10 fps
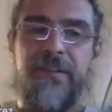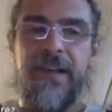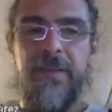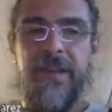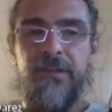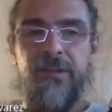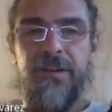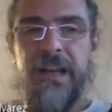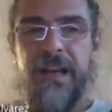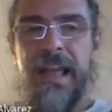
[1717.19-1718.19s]
the
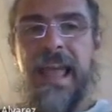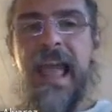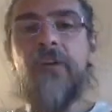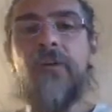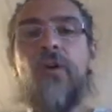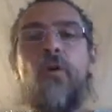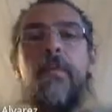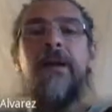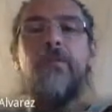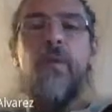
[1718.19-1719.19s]
Hamiltonian and go
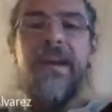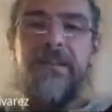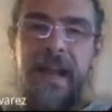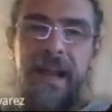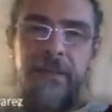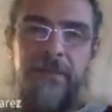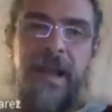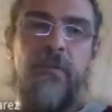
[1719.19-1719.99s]
backward in time.